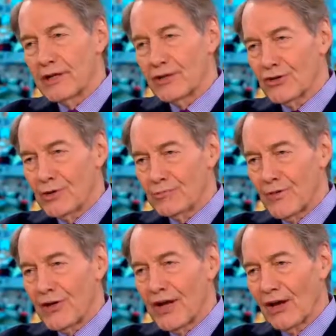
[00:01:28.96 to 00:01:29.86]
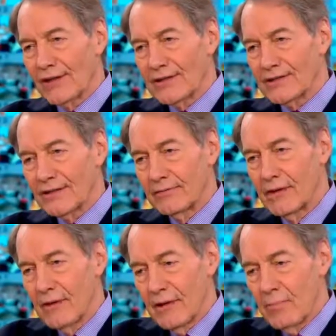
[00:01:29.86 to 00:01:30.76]
in terms of the delegates and
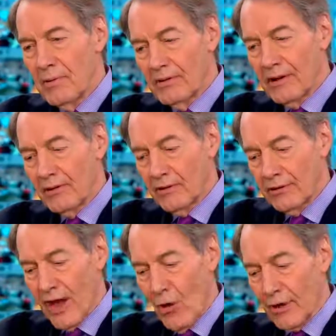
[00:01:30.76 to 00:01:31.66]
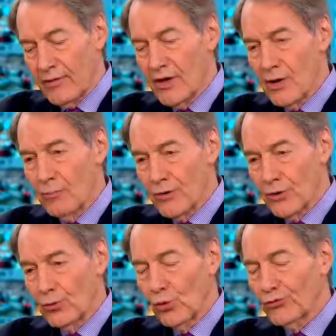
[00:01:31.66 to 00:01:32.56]
allowing them with
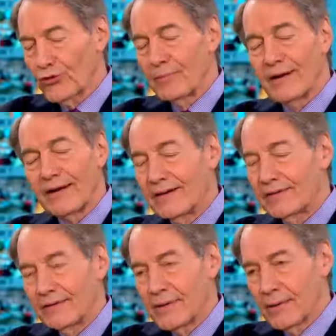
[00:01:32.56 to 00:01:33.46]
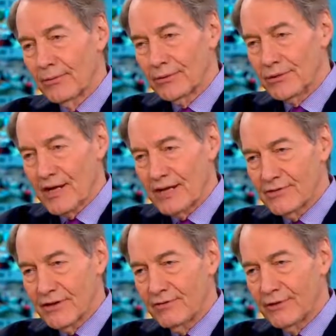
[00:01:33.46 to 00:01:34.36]
the Rules Committee to be able to
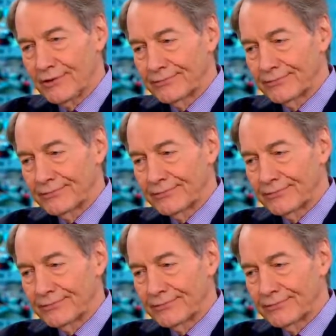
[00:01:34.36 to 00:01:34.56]
change their vote?